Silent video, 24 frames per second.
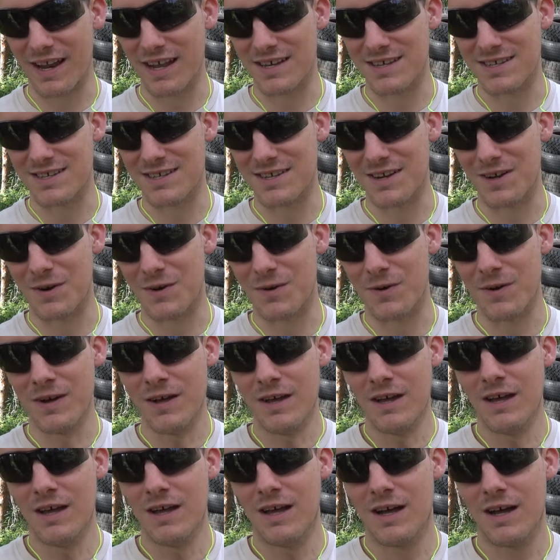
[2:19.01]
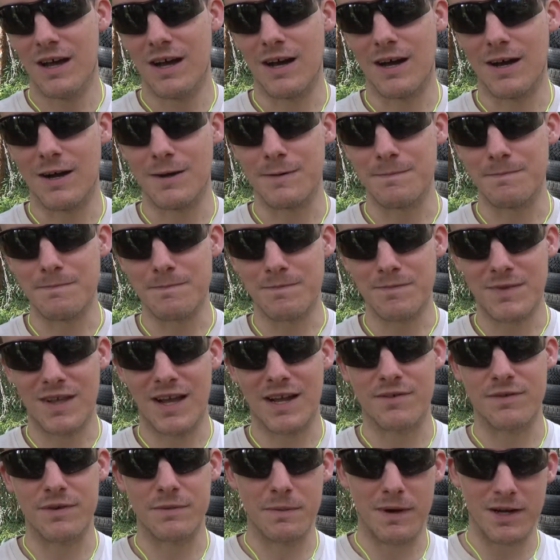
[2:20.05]
Uh, so, um,
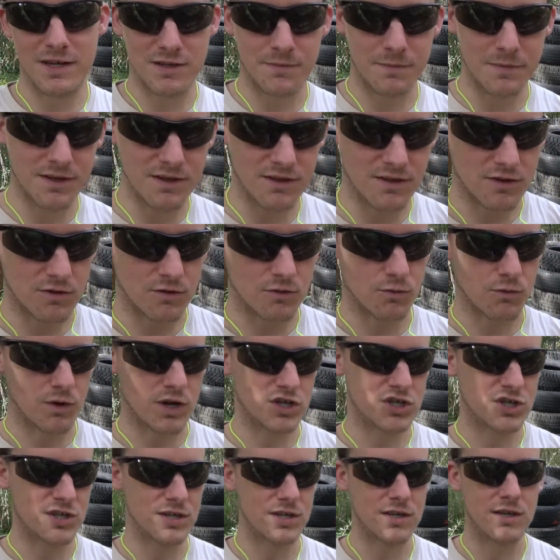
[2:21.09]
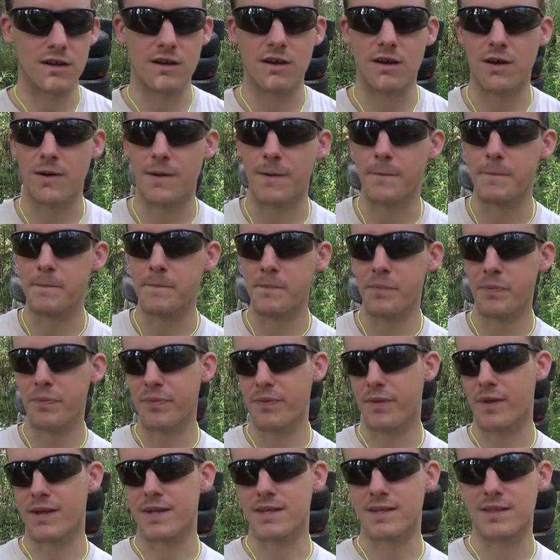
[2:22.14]
kind of reminds me of the Russian, uh,
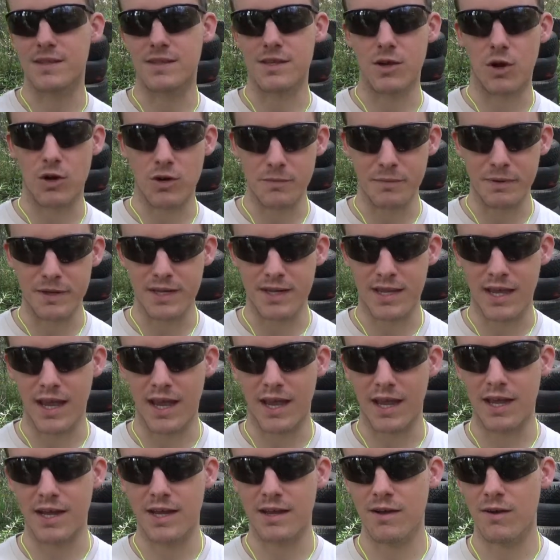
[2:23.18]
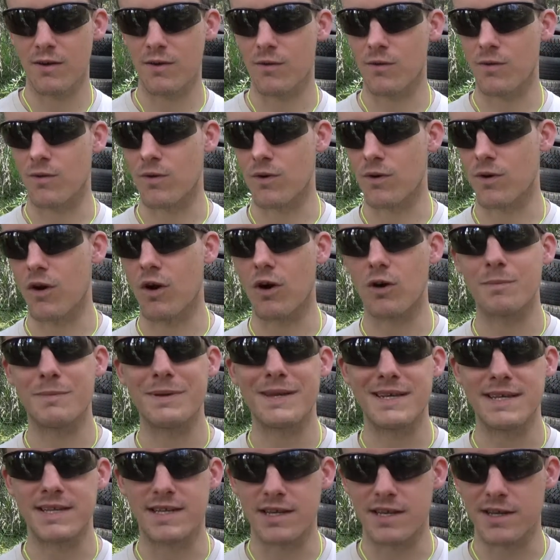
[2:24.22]
like the RPK or
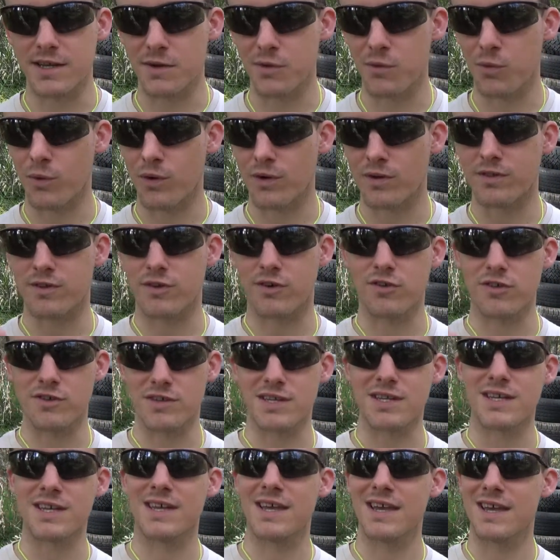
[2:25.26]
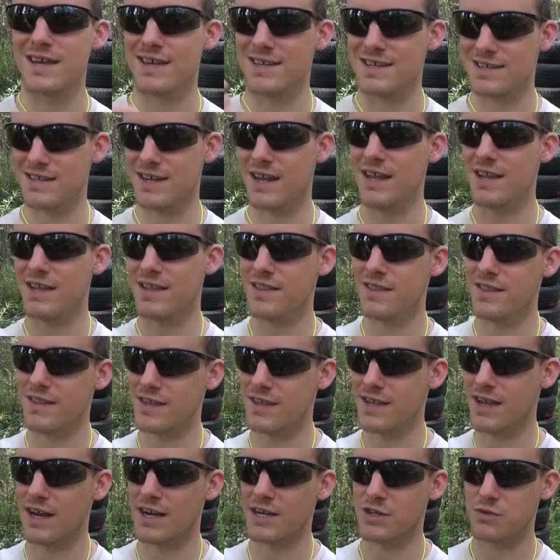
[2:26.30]
RPD, where the cleaning kit is in
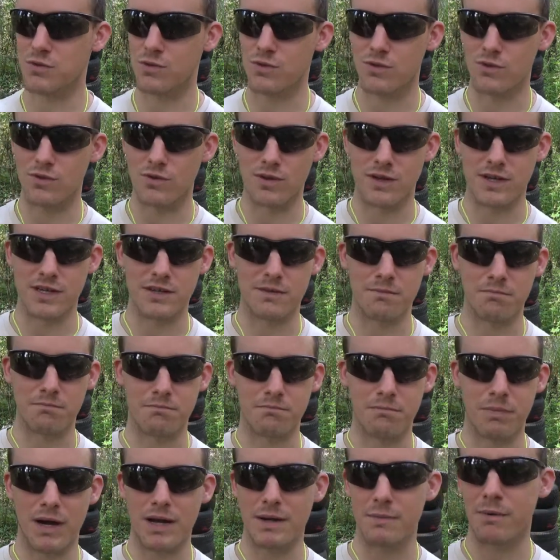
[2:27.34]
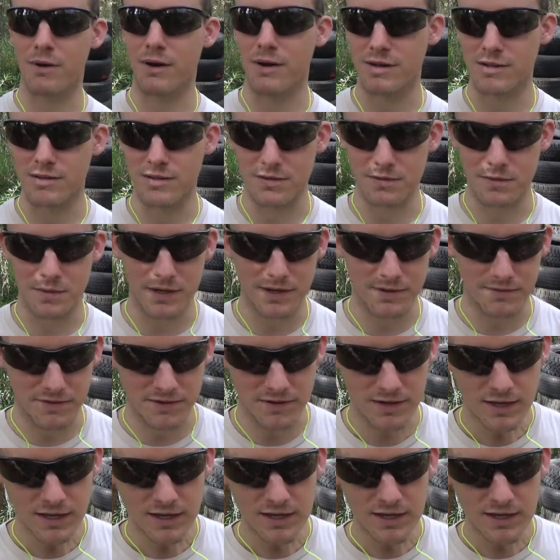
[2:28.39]
the actual like bipods or whatever.